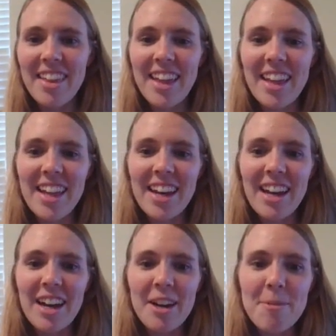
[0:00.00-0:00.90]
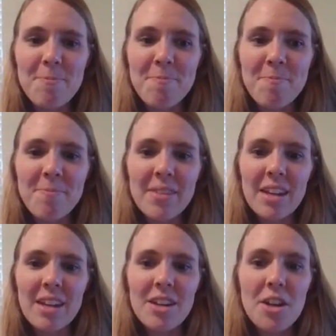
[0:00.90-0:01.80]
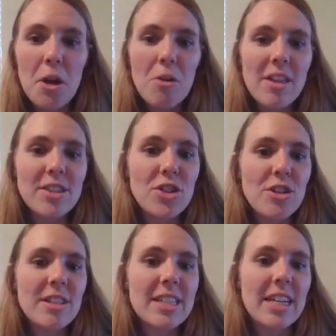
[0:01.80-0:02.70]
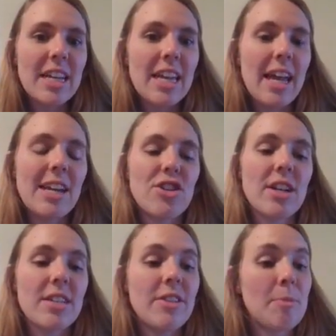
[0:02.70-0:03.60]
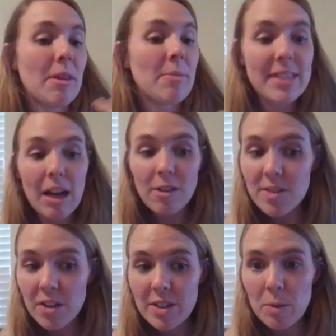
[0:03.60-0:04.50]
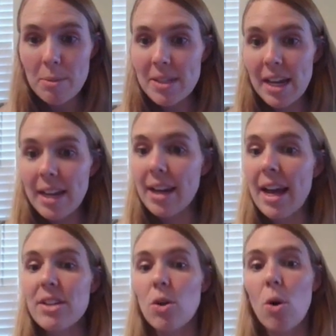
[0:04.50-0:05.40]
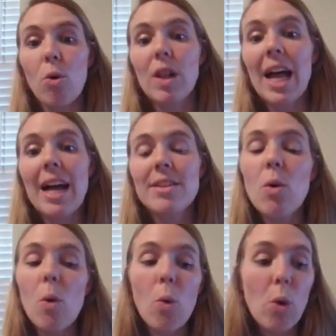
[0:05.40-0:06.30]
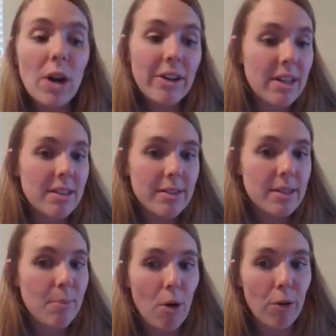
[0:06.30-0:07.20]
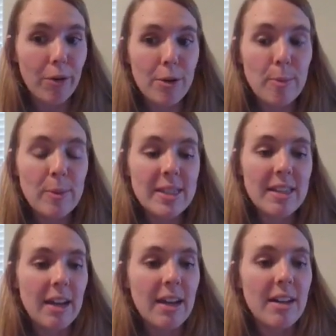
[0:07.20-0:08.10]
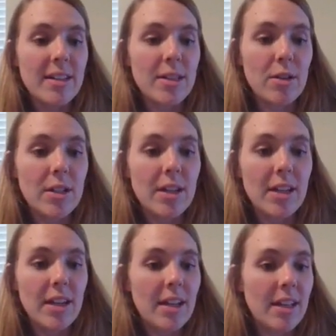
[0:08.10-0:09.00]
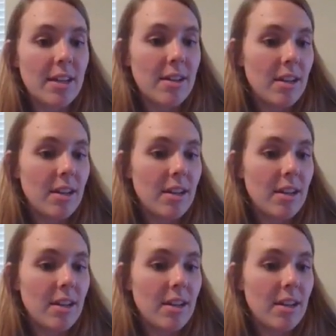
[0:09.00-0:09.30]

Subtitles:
then know that students can engage in activities by themselves on this website as a whole class or in small groups. So it